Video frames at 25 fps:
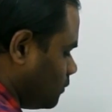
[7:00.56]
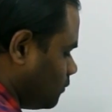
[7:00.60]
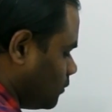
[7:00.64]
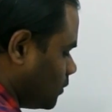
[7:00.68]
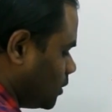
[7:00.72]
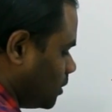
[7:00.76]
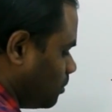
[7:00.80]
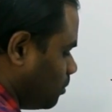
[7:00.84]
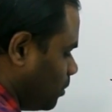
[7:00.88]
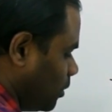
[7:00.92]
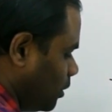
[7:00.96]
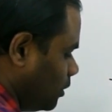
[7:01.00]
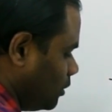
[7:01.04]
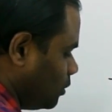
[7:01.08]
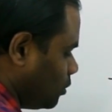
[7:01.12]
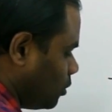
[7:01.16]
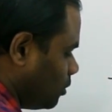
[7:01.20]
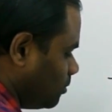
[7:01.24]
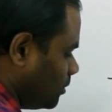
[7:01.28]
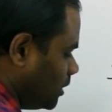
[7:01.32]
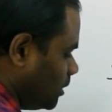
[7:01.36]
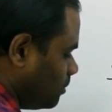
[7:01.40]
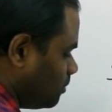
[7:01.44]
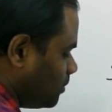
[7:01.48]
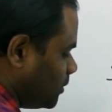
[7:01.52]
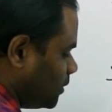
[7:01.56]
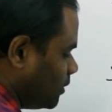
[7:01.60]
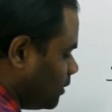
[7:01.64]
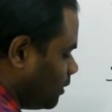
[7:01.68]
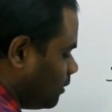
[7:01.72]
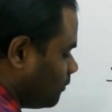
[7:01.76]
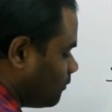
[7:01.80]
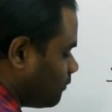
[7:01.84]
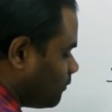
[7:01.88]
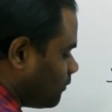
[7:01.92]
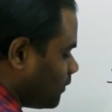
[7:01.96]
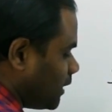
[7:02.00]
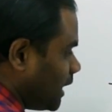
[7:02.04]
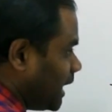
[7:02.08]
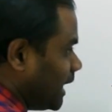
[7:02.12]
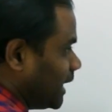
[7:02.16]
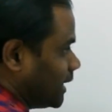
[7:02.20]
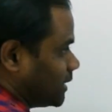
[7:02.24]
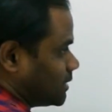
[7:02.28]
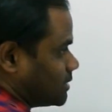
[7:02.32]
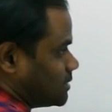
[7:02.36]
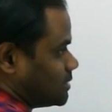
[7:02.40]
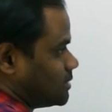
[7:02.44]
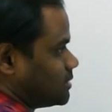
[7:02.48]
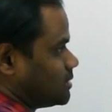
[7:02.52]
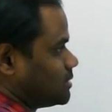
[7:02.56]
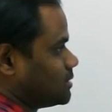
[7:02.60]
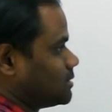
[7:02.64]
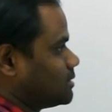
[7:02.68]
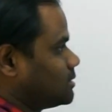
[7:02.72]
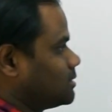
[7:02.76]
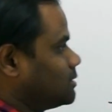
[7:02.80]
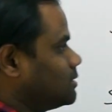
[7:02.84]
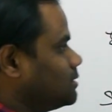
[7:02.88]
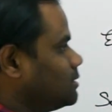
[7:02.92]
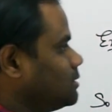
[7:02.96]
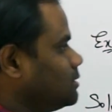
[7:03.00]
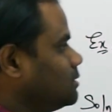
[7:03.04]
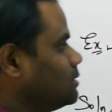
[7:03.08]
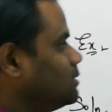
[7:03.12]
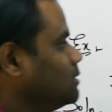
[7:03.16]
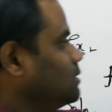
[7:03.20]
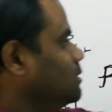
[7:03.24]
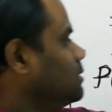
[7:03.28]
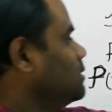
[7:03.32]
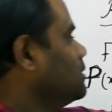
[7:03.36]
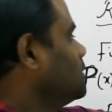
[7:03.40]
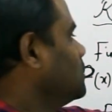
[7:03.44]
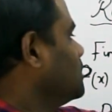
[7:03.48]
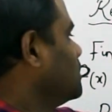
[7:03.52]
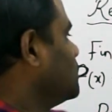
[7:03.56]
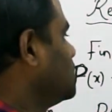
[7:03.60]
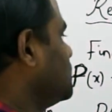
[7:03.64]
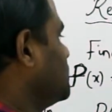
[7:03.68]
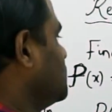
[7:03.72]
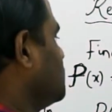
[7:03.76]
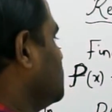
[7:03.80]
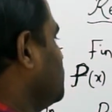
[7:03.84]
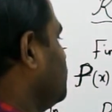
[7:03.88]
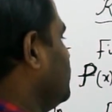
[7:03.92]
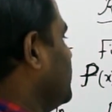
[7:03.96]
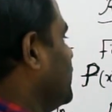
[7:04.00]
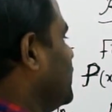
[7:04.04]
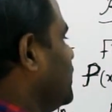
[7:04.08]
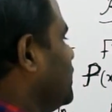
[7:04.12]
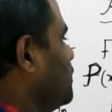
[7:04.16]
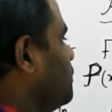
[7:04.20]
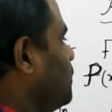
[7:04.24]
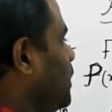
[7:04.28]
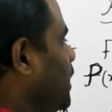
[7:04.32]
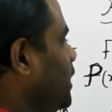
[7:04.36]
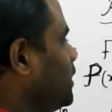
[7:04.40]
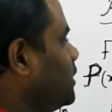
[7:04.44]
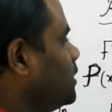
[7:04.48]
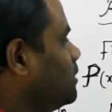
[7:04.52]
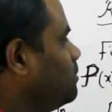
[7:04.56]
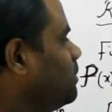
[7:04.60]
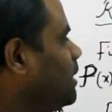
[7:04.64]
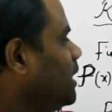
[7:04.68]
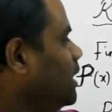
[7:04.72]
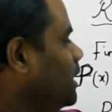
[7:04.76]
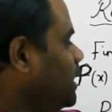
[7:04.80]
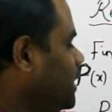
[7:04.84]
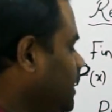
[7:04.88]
for the polynomial p of x, when divided by